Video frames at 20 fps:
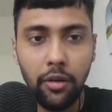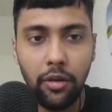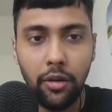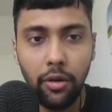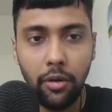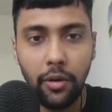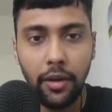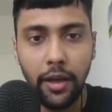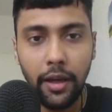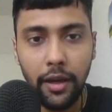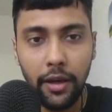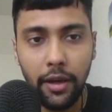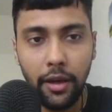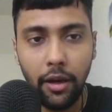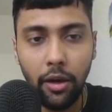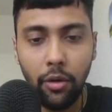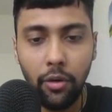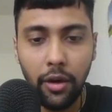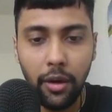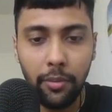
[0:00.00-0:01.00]
Okay,
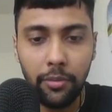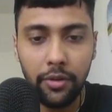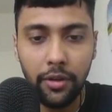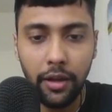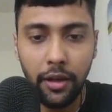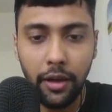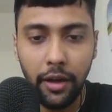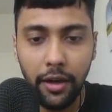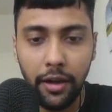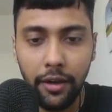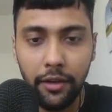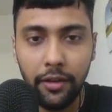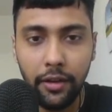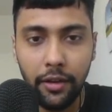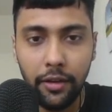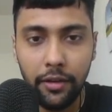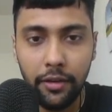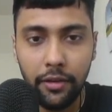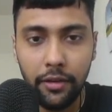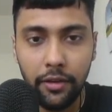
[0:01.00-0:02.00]
now comes the
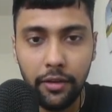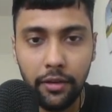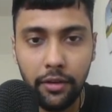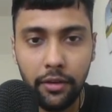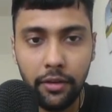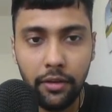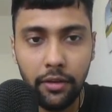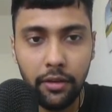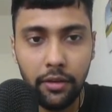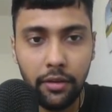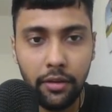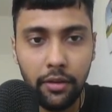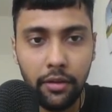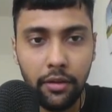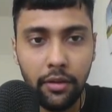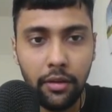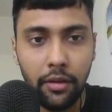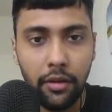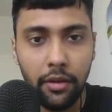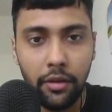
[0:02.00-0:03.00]
conditions.
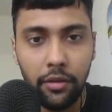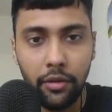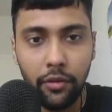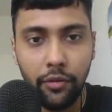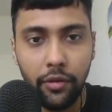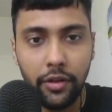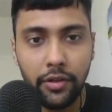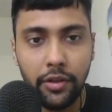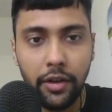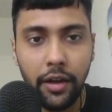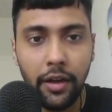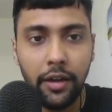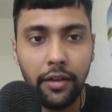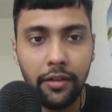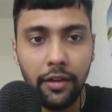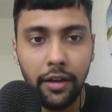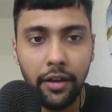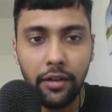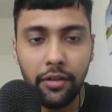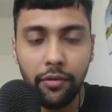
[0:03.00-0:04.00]
So first
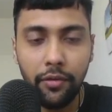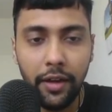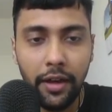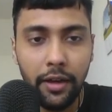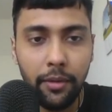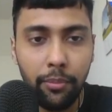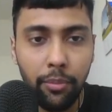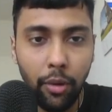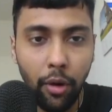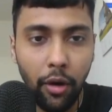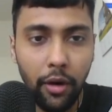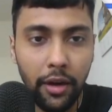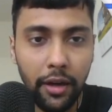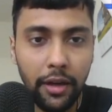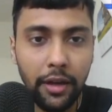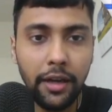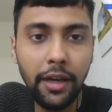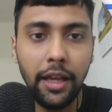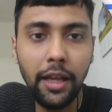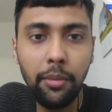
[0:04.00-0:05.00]
condition is when
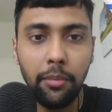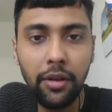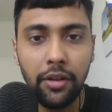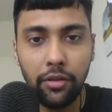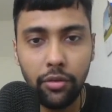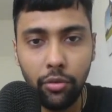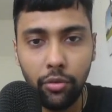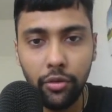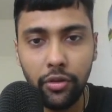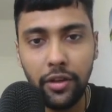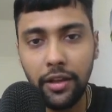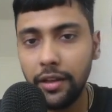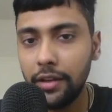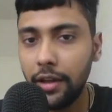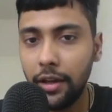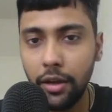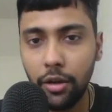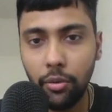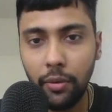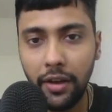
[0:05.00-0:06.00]
product name is sushi,
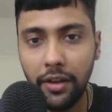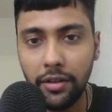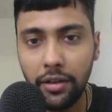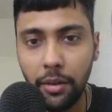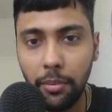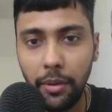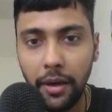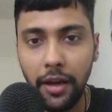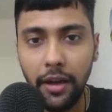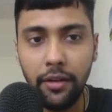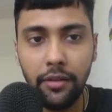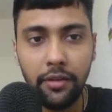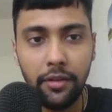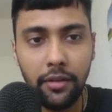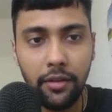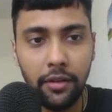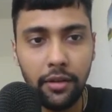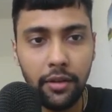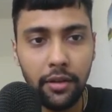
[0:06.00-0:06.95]
then twice the price.